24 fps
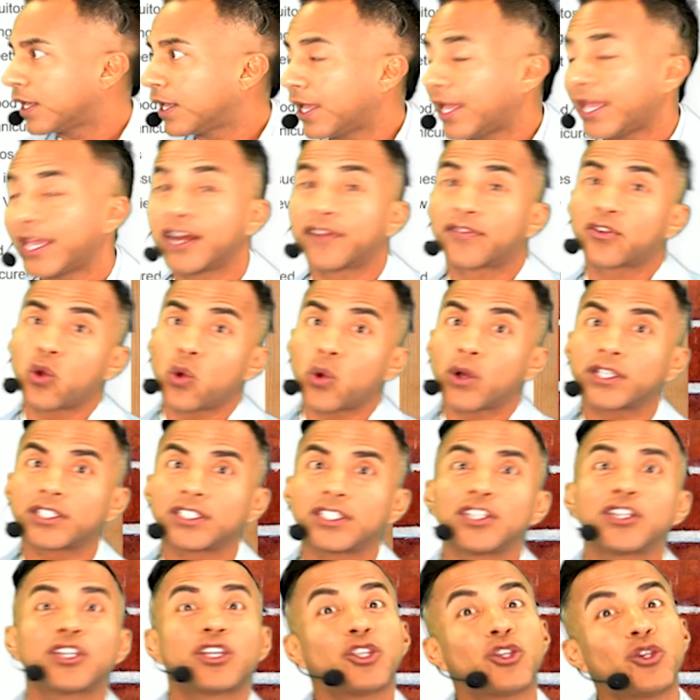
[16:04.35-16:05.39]
And of course,
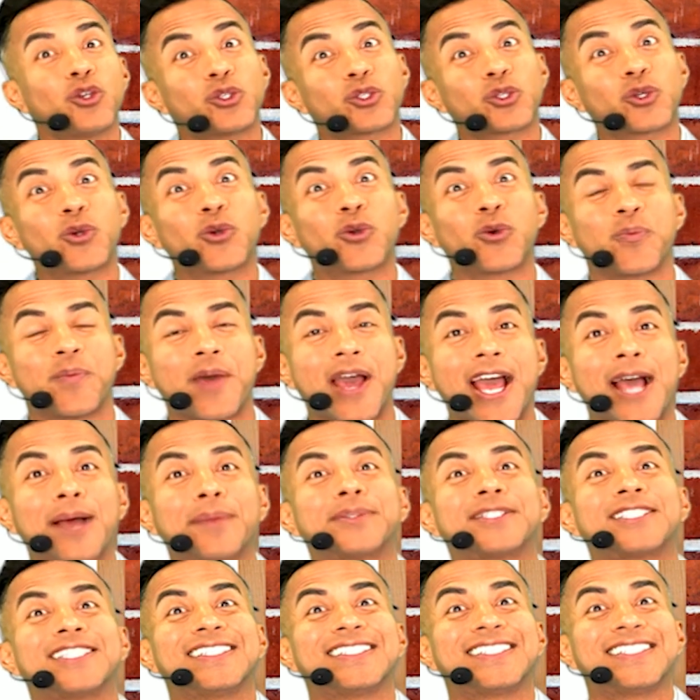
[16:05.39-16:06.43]
you can use Google
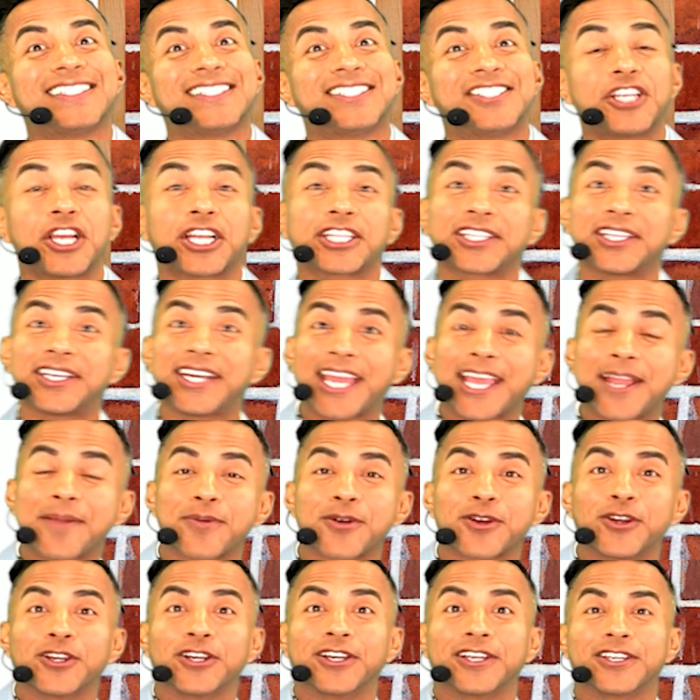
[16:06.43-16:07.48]
Maps to check the
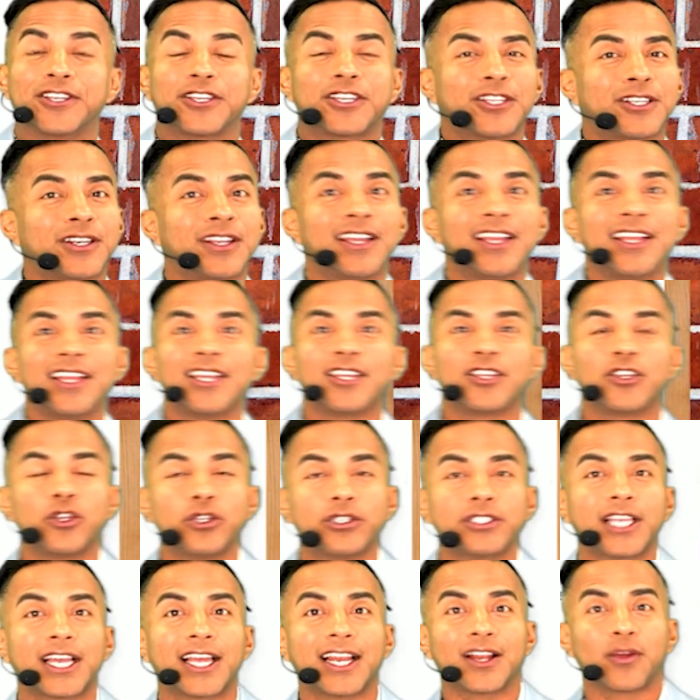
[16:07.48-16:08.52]
neighborhood. You can use
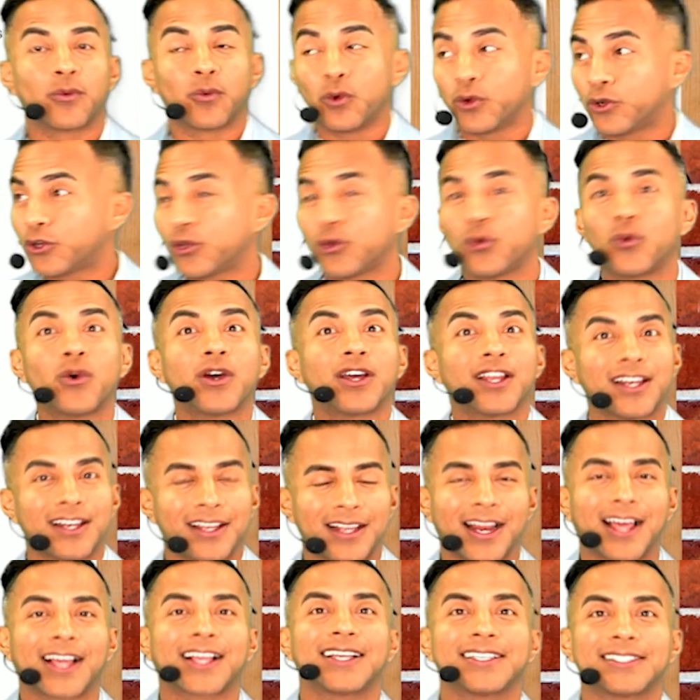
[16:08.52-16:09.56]
that. We'll do one,
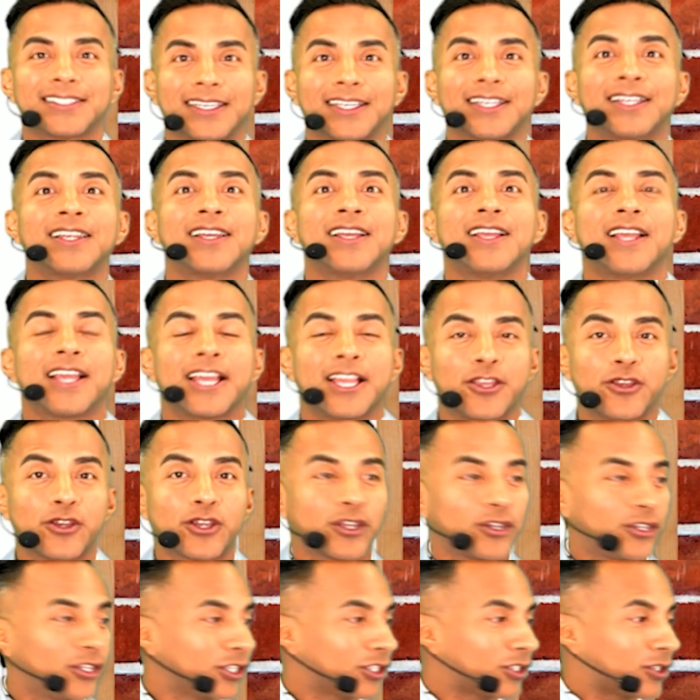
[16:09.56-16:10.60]
like I said, and you
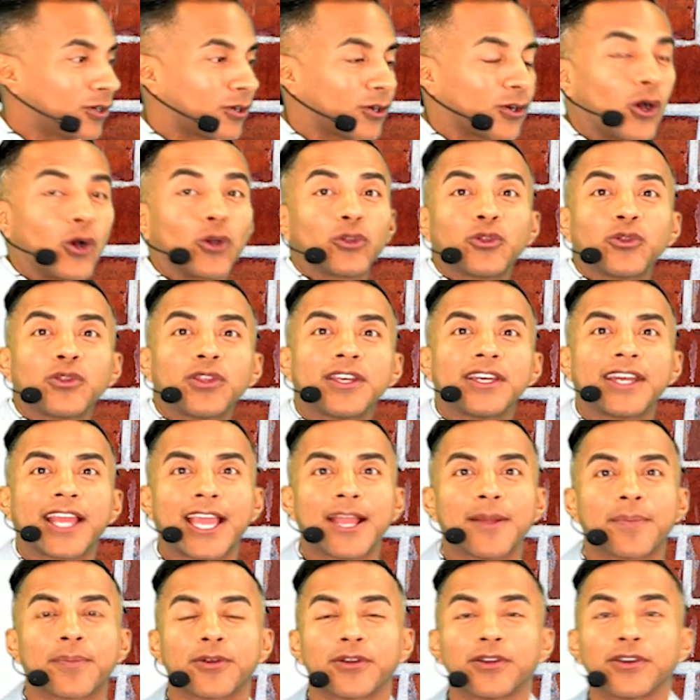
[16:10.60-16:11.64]
can just go through the
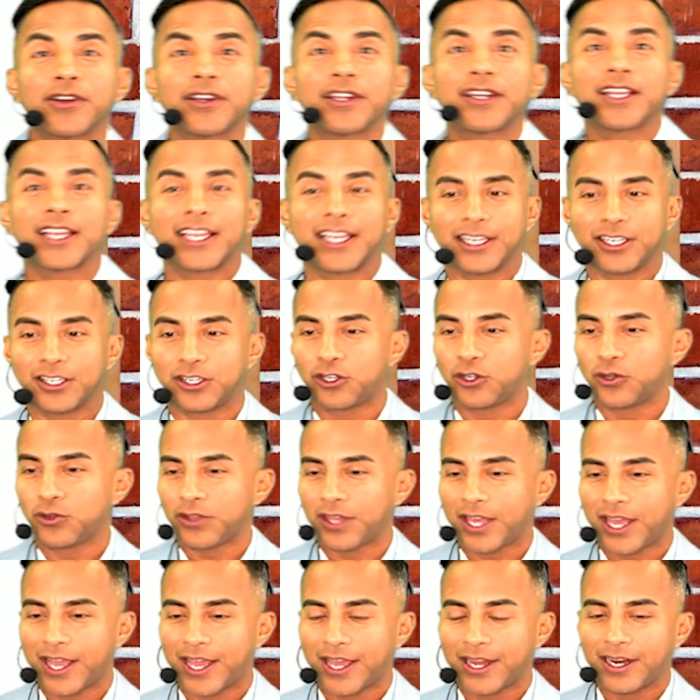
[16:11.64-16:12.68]
neighborhood and do
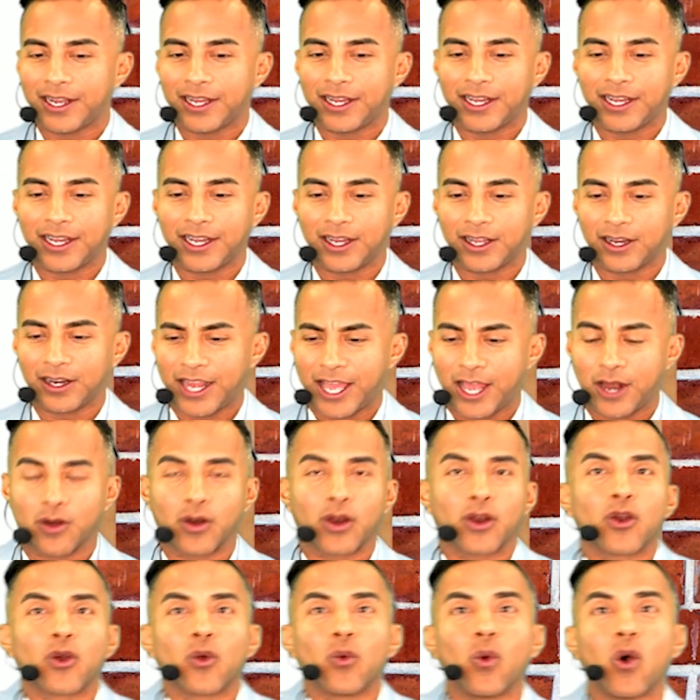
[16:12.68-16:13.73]
that
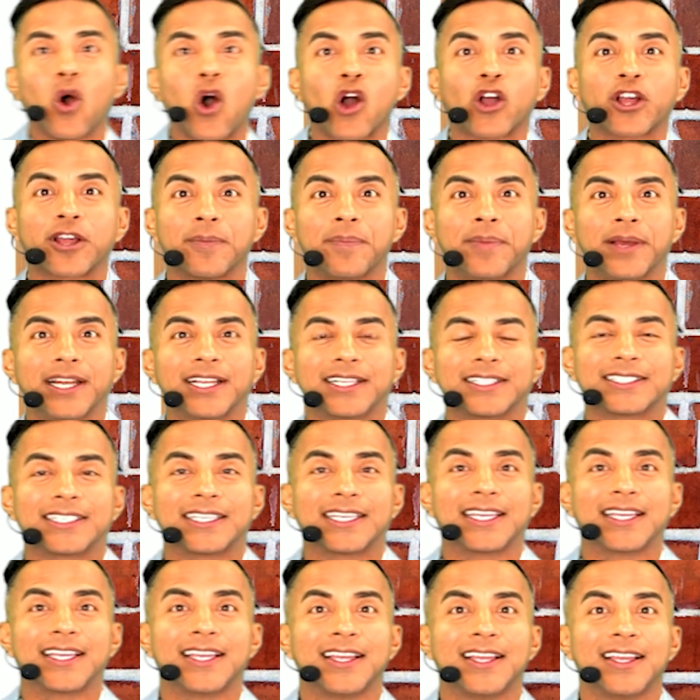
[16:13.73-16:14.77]
little
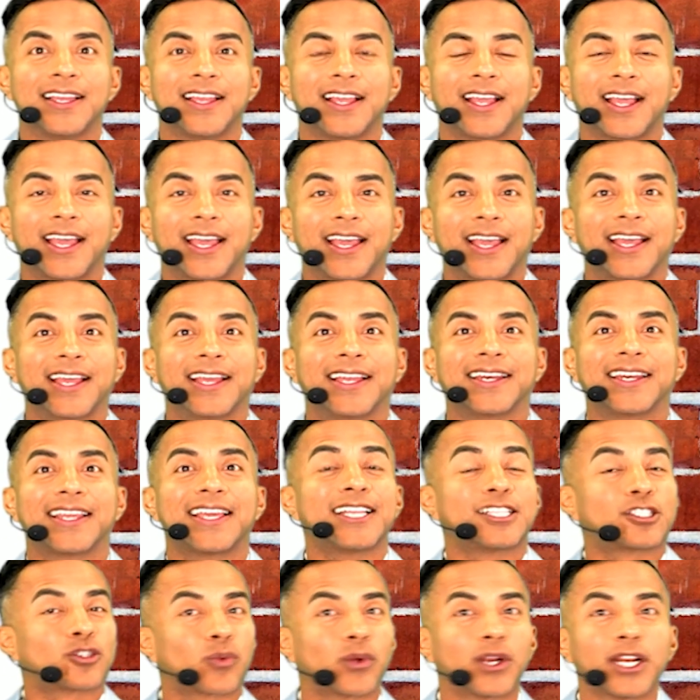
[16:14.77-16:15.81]
walkability. And
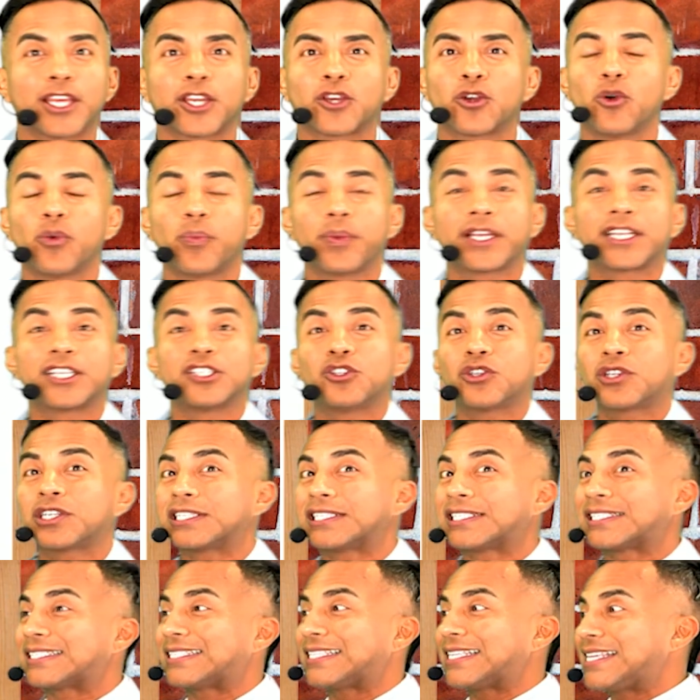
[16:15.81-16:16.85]
it's really cool because you can
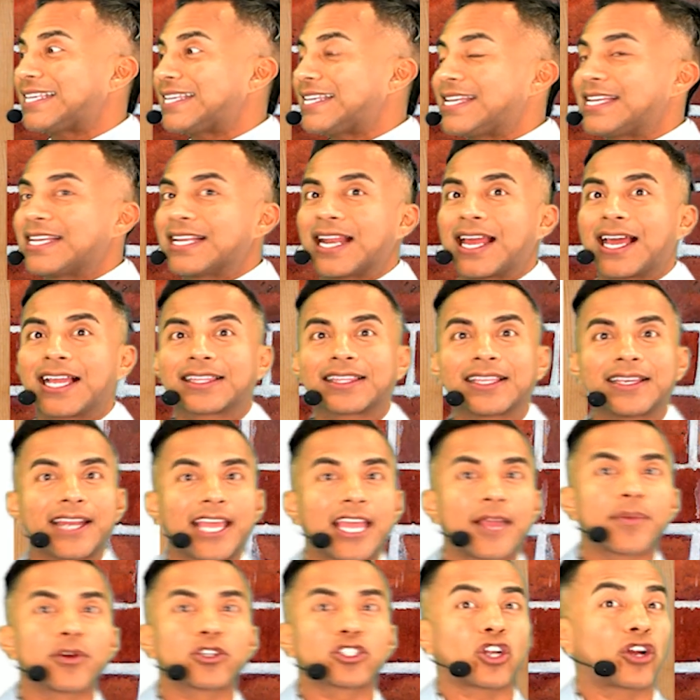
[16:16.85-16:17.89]
see like the
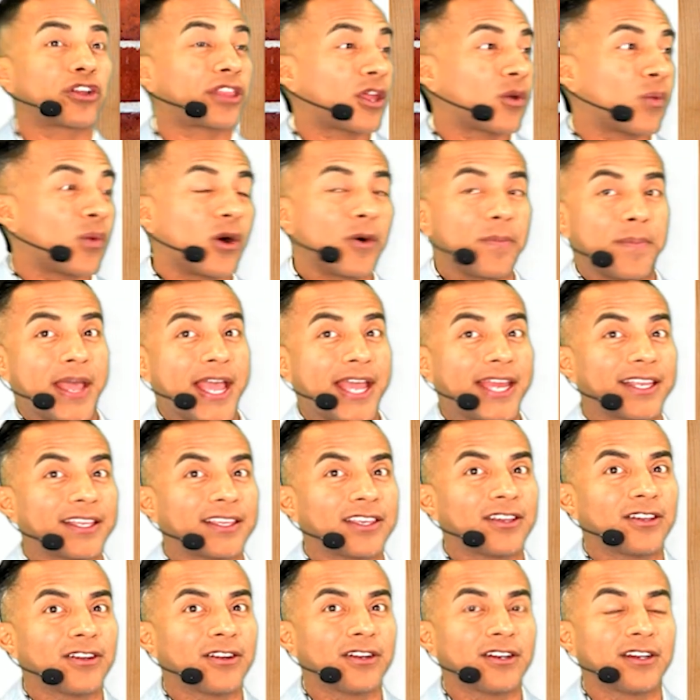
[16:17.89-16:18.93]
neighbors, are they well
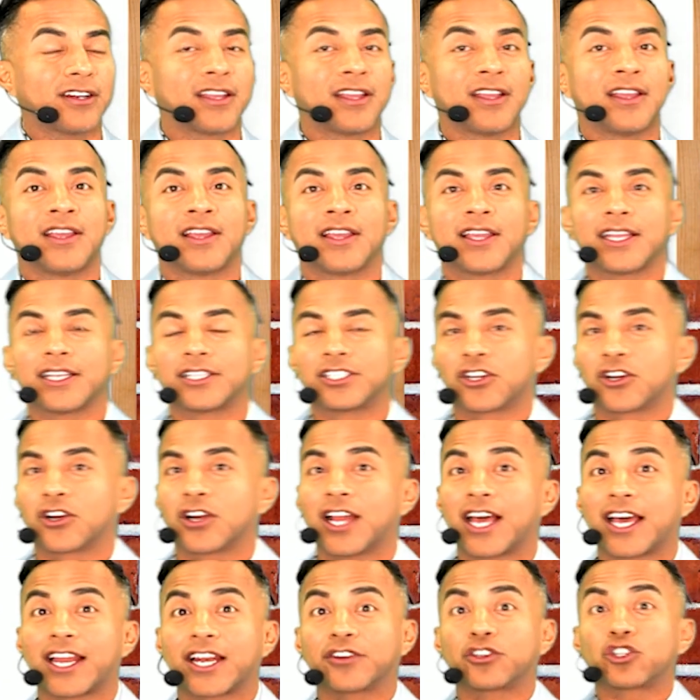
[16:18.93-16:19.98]
manicured? Is there a
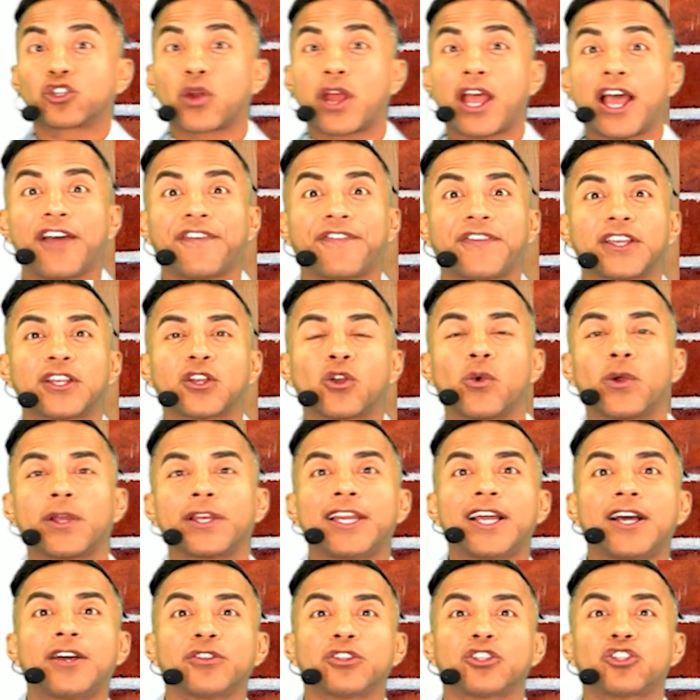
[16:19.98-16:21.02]
lot of traffic going
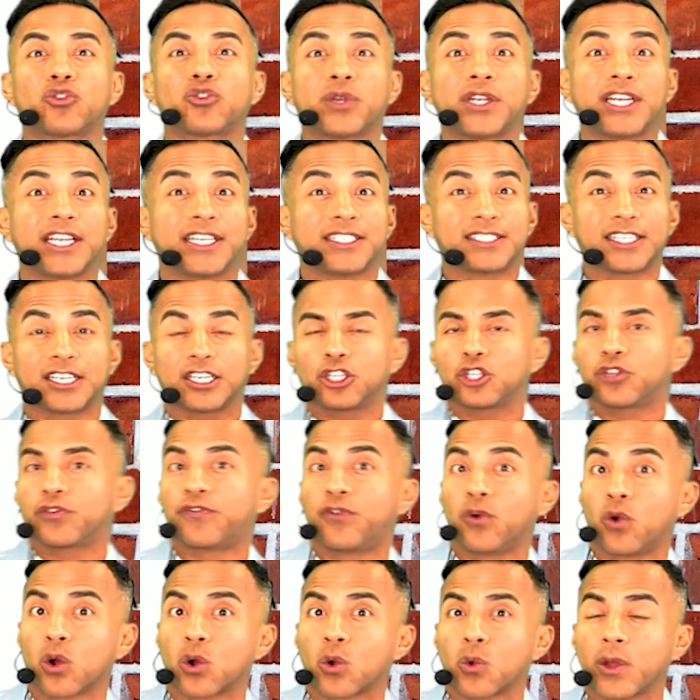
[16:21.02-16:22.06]
down the street? Is it a
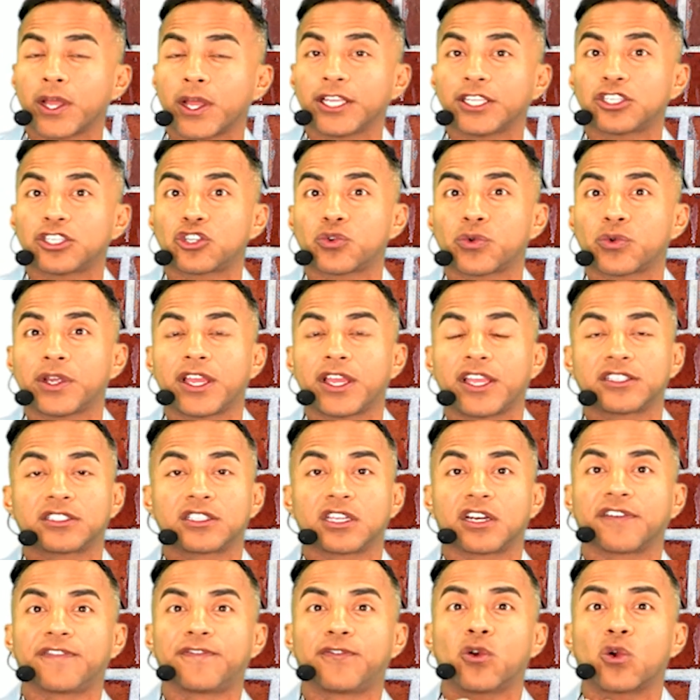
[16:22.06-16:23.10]
four-way street? Is it
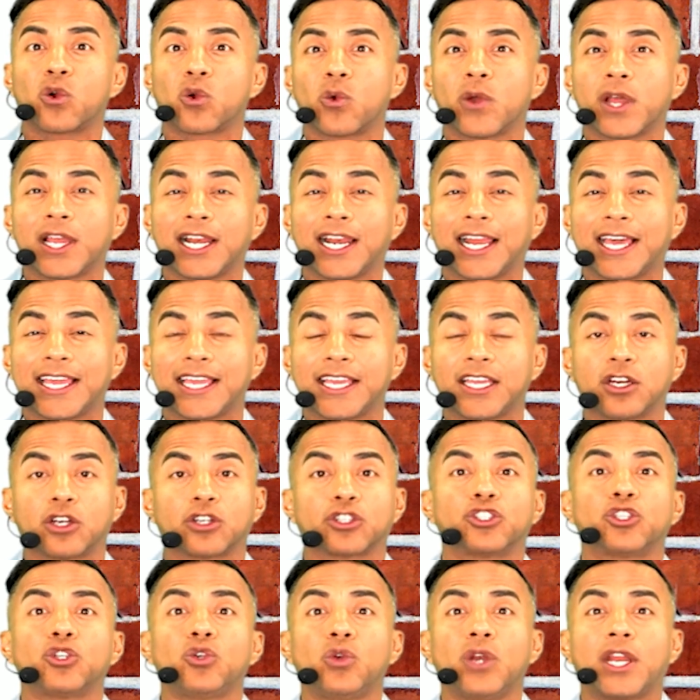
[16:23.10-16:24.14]
a four-way lane or
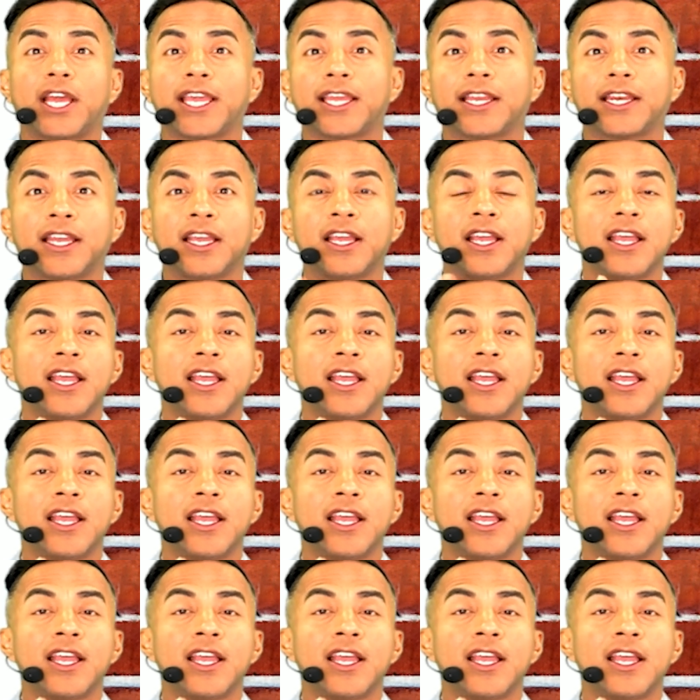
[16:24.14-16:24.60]
two-lane?